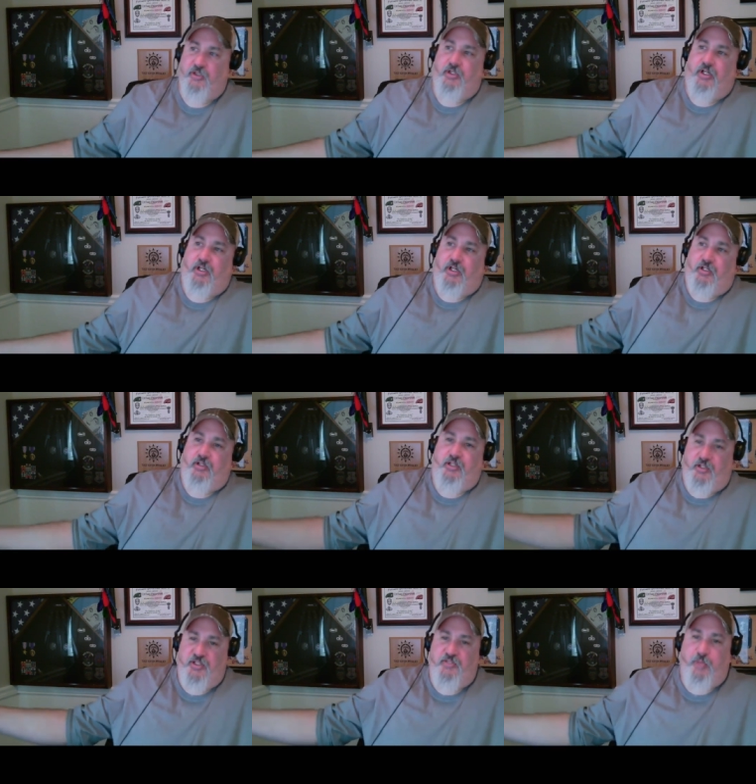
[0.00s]
uh,
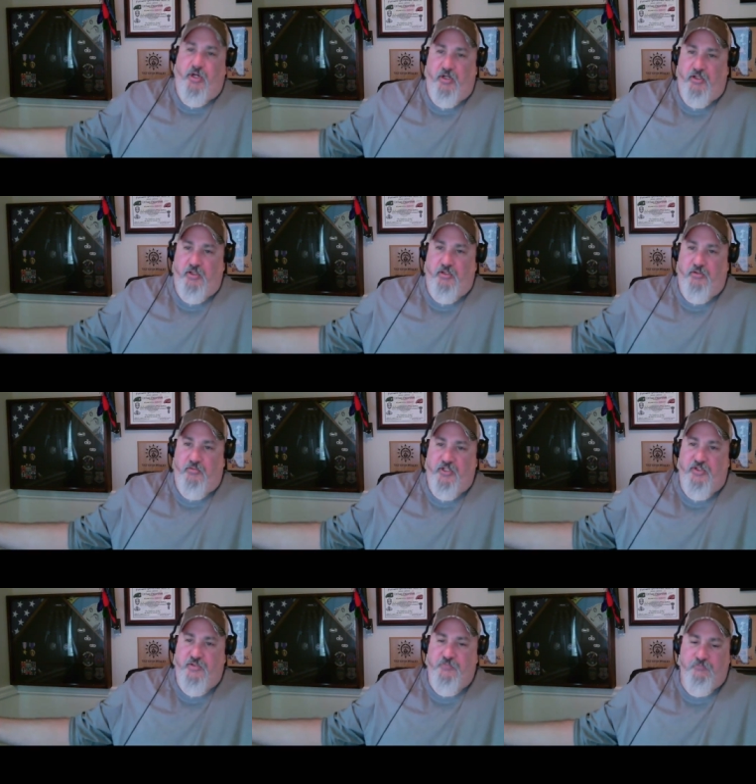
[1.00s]
in this part of the
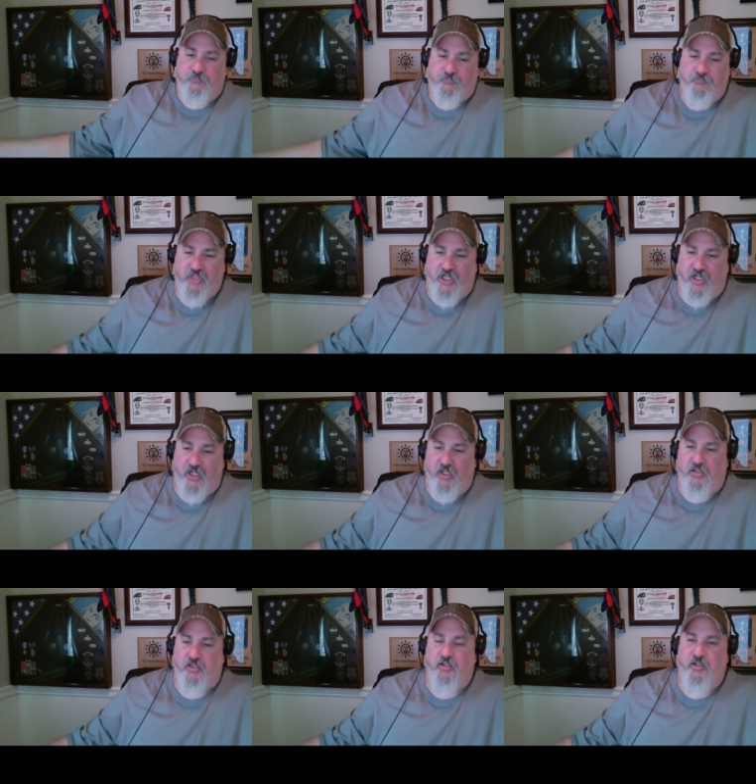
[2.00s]
region, uh,
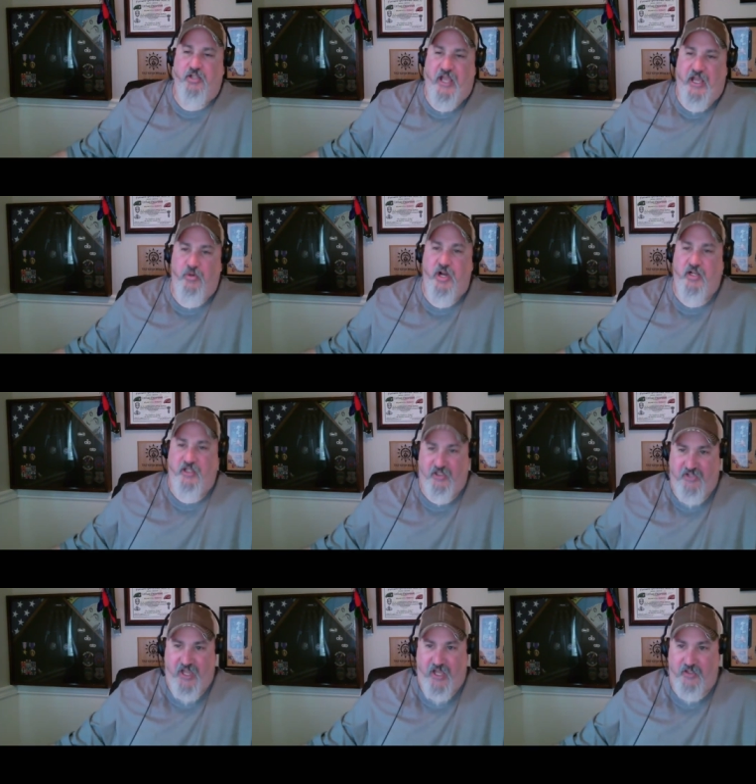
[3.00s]
had a rocket
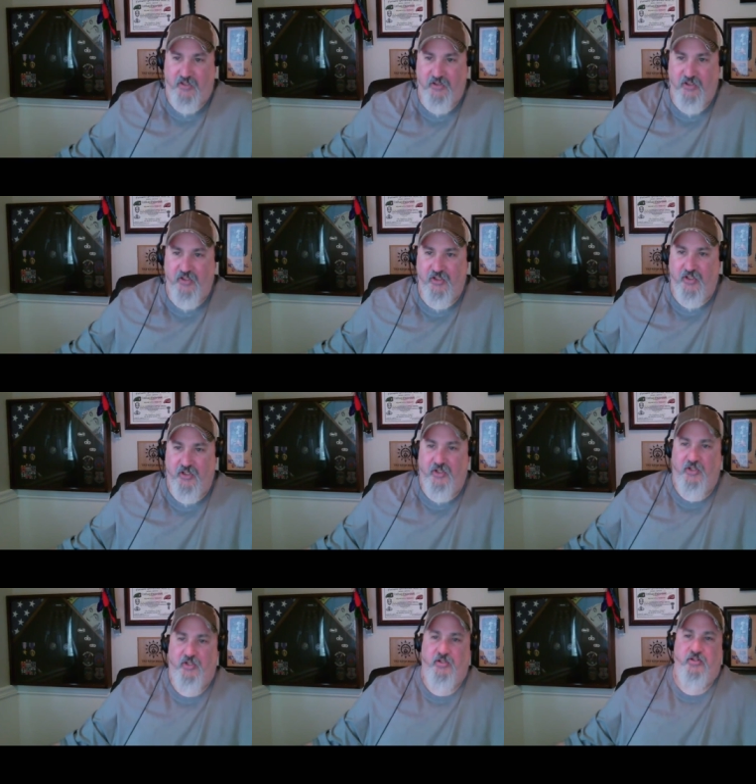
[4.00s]
attack.
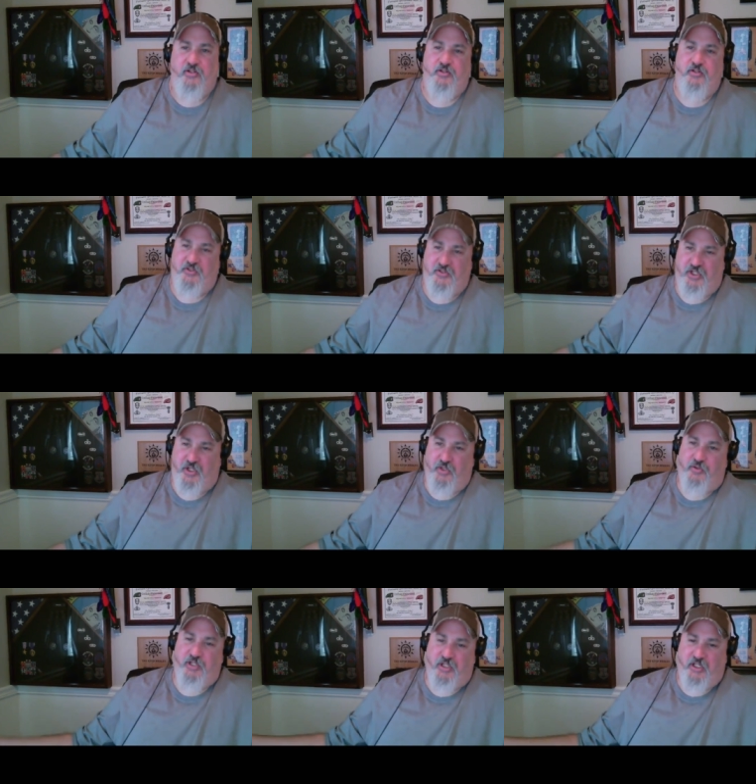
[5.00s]
Oh man! So
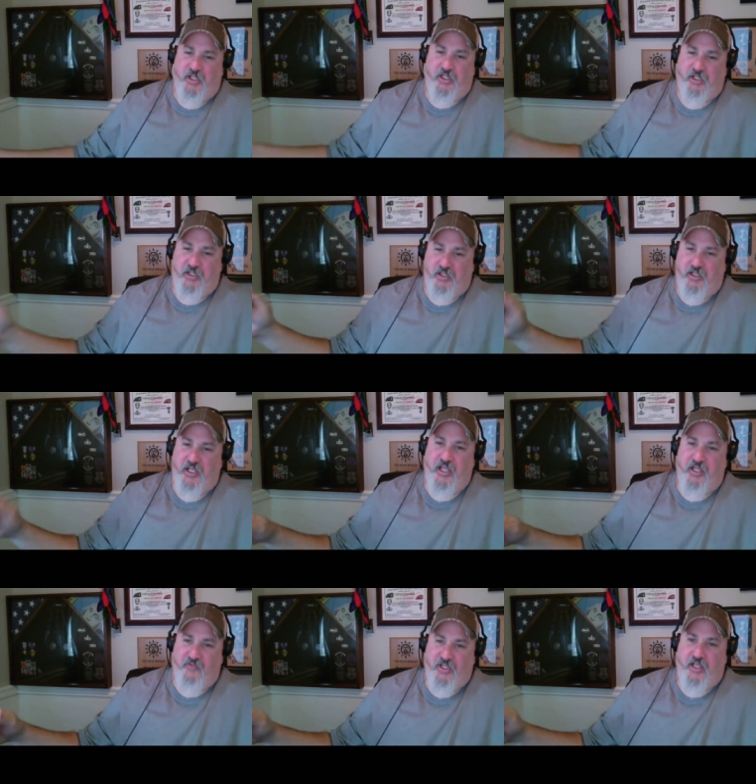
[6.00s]
the uh,
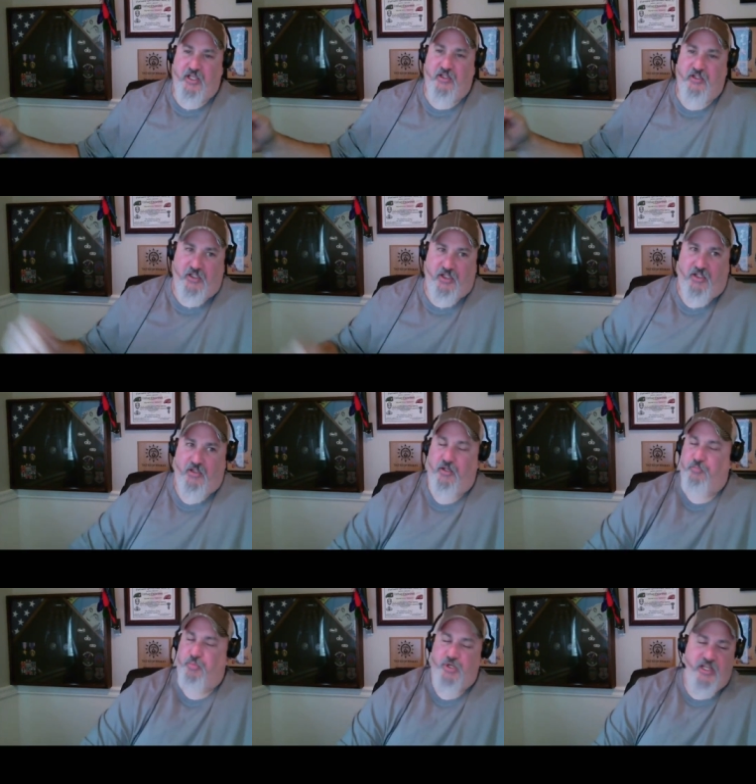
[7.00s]
AV8, uh, a
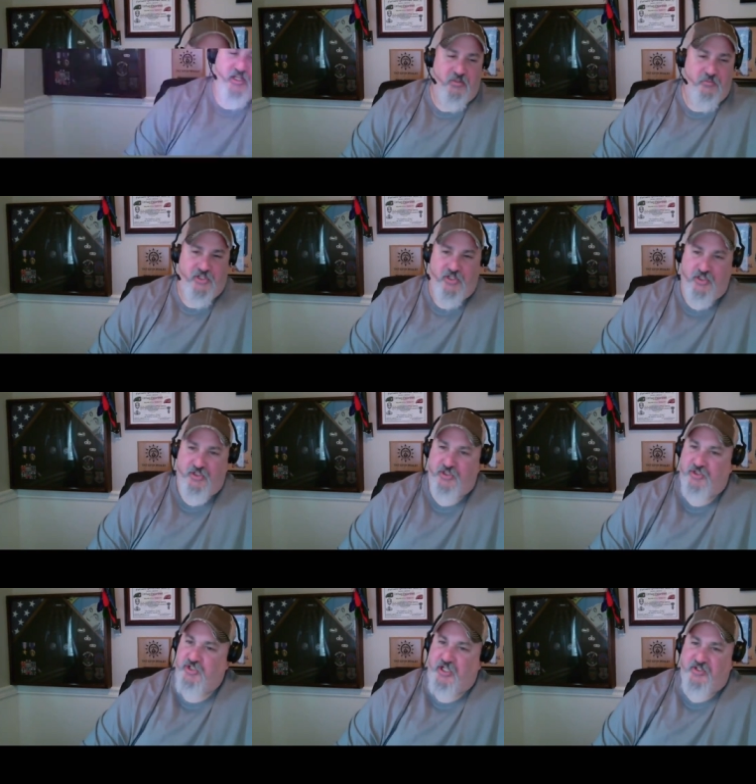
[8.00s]
brand new mission had just
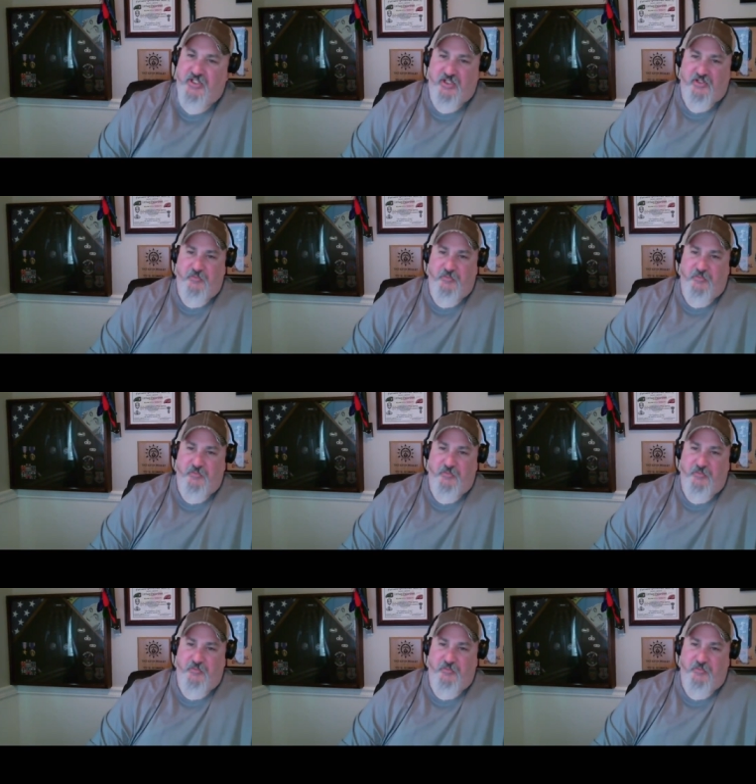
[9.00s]
checked in. Some